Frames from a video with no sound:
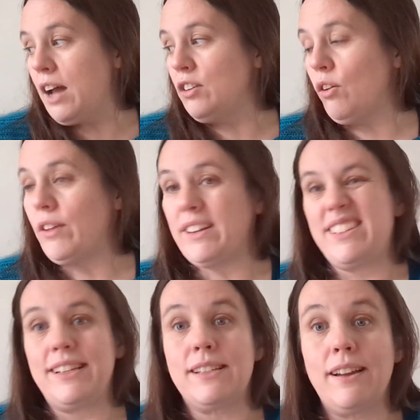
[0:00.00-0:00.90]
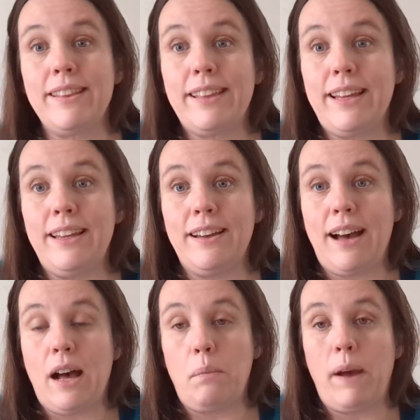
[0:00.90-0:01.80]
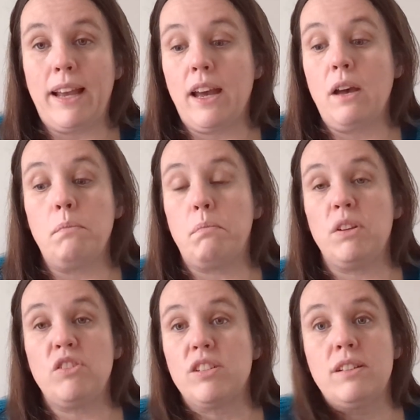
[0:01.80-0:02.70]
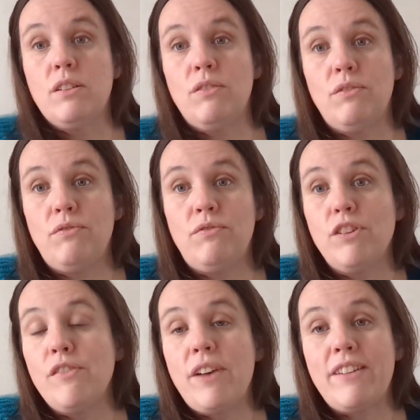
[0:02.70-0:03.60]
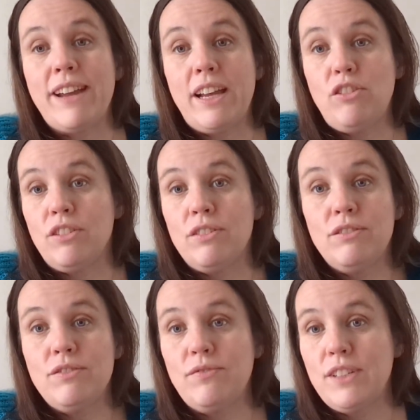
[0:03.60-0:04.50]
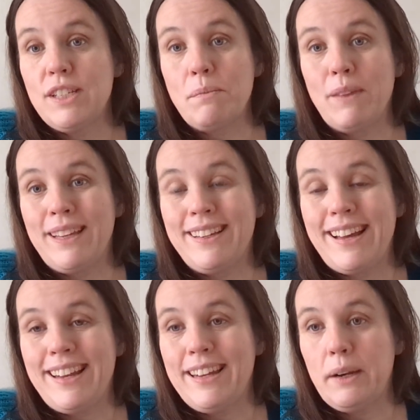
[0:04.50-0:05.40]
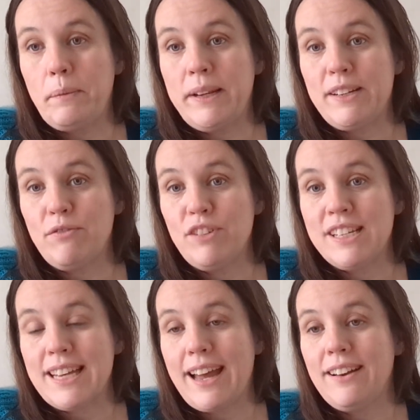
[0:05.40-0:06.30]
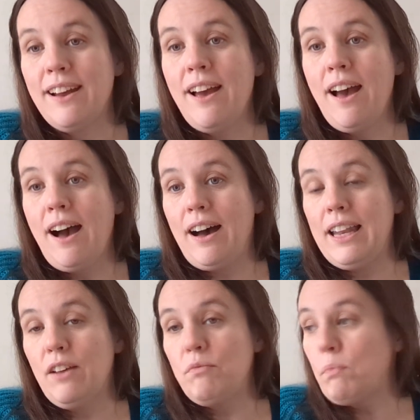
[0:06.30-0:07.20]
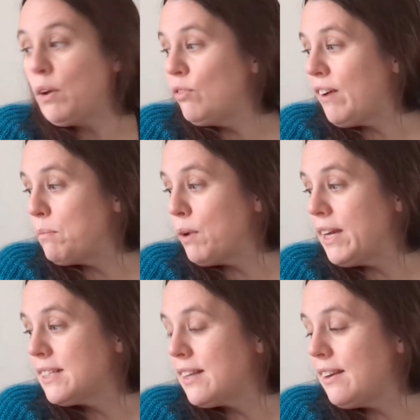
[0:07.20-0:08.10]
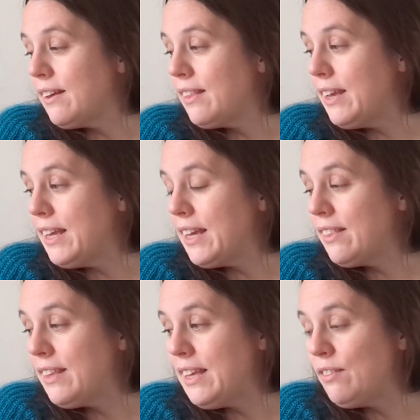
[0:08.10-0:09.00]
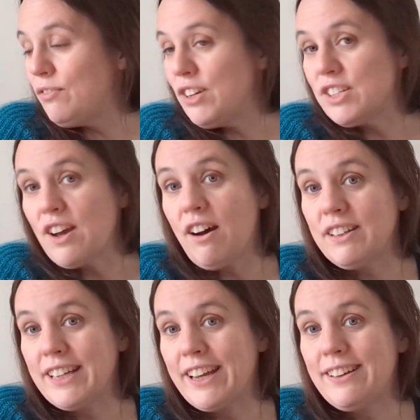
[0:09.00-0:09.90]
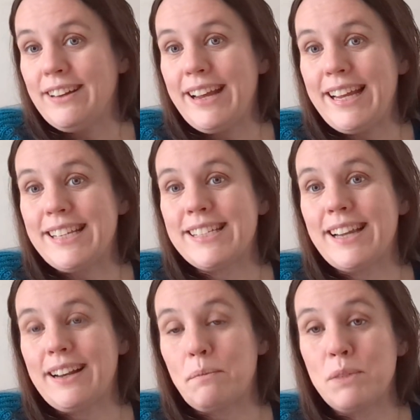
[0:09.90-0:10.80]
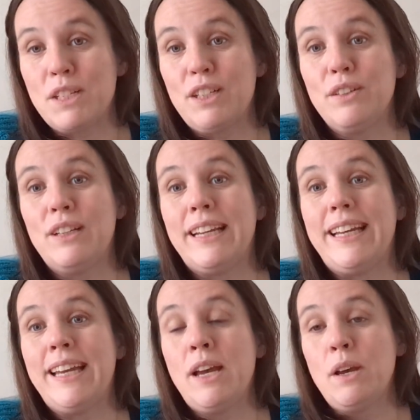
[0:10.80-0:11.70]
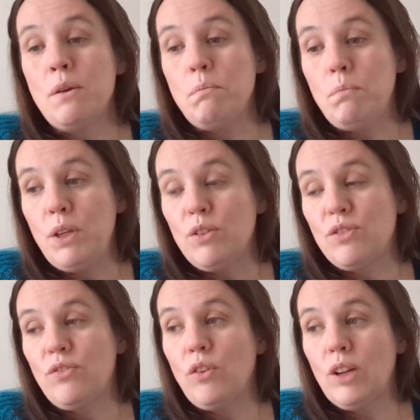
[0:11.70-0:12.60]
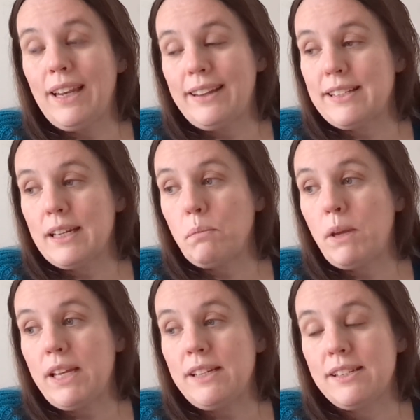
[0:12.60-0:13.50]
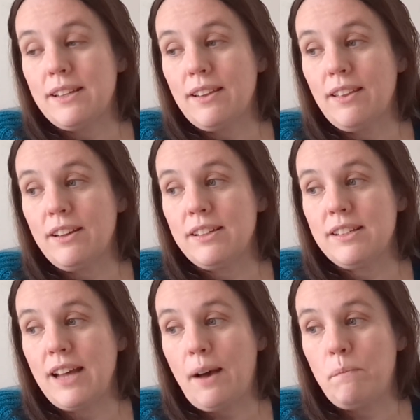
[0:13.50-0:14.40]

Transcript: Not that I dislike the alpaca, but just for a variation, for something a little bit different again. I love both fabrics, and I think the first cardigan is an absolutely beautiful classic piece that